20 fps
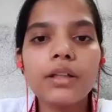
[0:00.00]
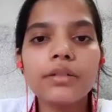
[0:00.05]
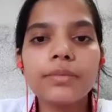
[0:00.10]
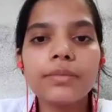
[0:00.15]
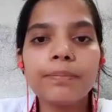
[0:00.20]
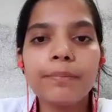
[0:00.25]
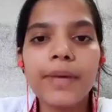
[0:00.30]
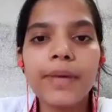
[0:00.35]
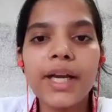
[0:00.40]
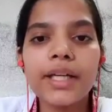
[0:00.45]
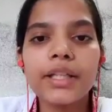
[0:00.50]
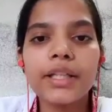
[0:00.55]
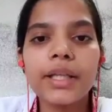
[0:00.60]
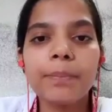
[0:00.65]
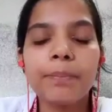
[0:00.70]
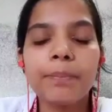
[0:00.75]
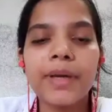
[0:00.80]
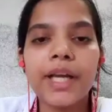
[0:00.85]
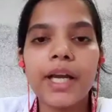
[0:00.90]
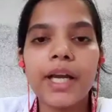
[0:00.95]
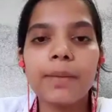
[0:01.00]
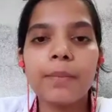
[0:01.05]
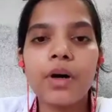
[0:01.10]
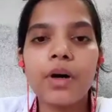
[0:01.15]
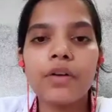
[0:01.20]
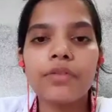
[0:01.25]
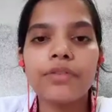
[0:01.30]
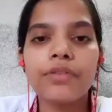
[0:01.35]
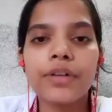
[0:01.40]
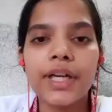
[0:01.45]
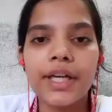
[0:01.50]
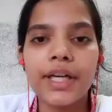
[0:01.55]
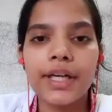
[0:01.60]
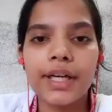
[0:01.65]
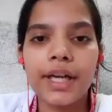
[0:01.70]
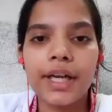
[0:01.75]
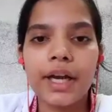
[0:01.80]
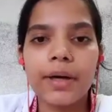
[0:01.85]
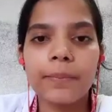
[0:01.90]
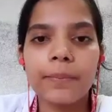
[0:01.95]
made the PM of
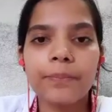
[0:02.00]
India.